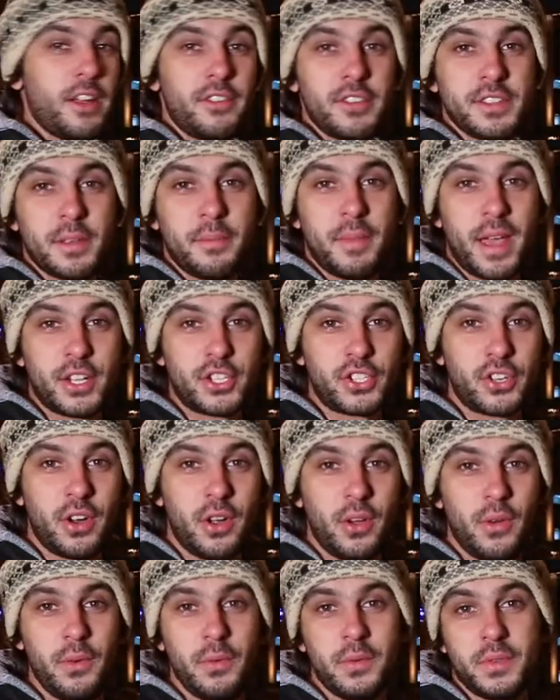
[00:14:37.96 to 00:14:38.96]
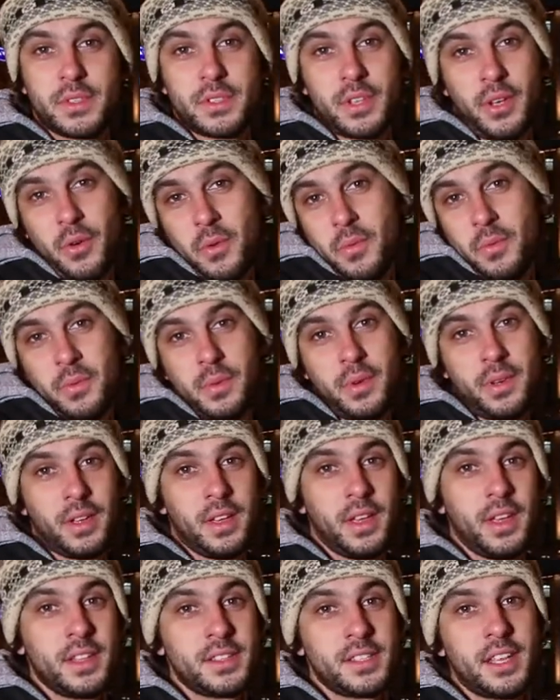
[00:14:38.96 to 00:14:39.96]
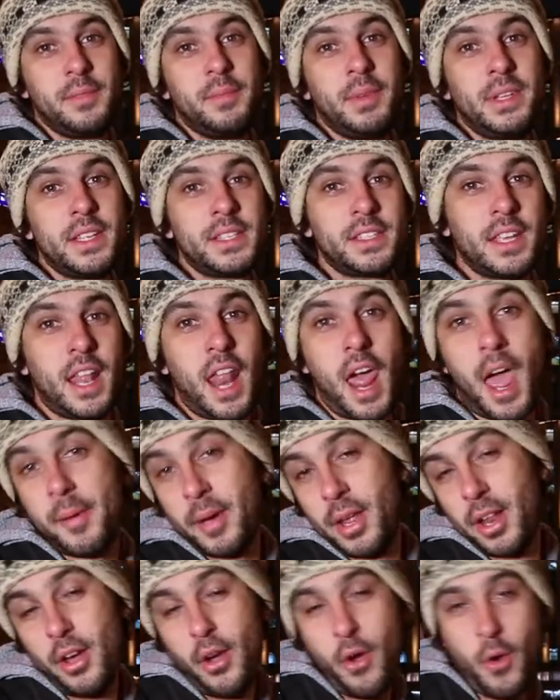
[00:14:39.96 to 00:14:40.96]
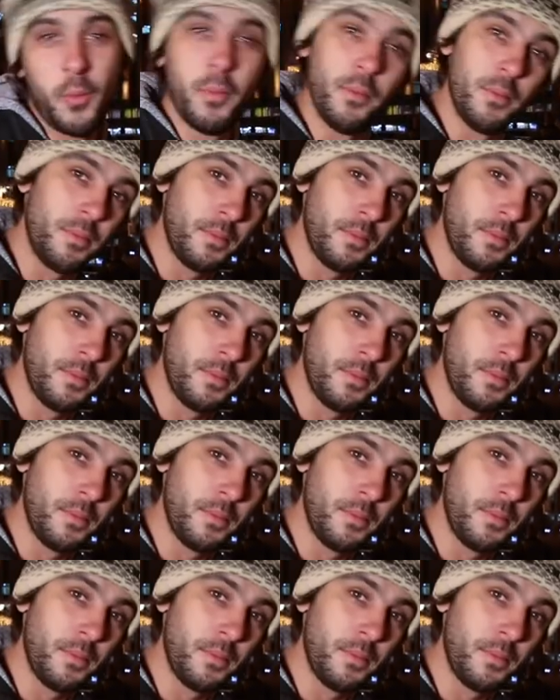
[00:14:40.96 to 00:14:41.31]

there is a metro, so 10 minutes and I'm at home.